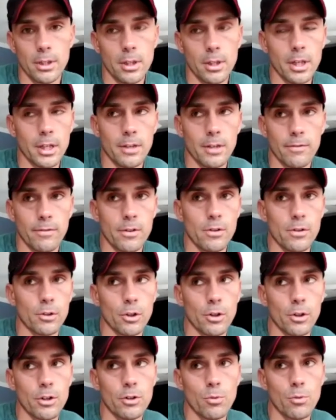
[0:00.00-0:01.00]
Like if you
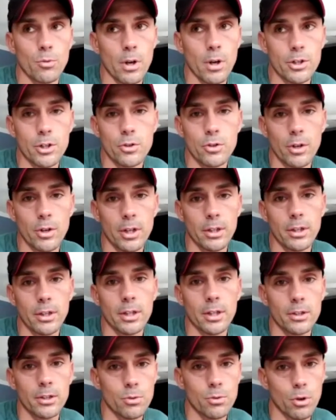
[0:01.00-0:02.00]
can only do one strength
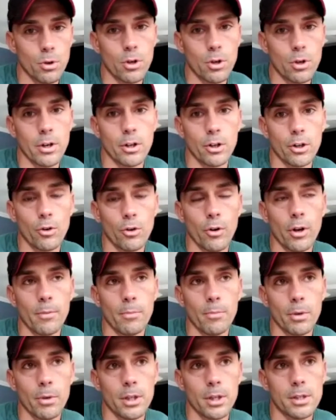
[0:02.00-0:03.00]
thing, just work on your grip,
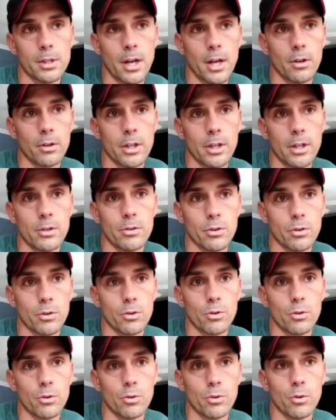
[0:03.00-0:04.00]
because that'll get you
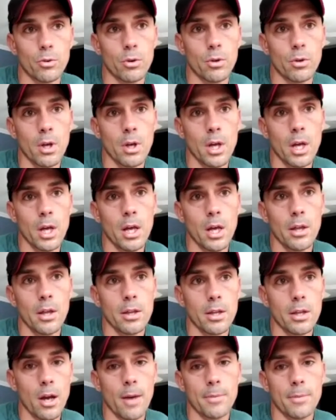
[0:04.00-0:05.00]
through
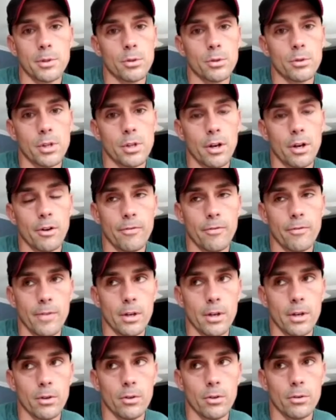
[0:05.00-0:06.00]
the obstacles that are
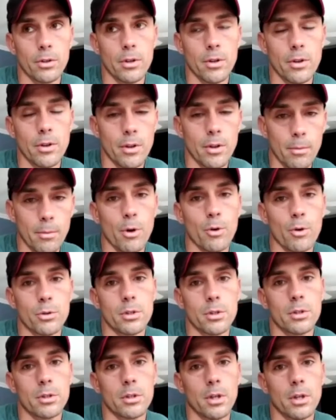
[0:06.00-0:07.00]
failed the
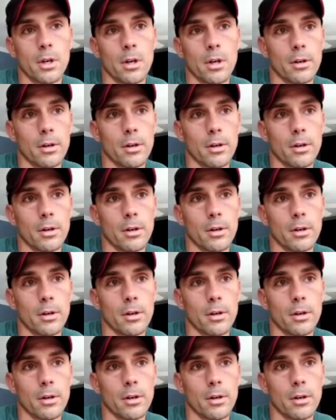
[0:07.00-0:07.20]
most.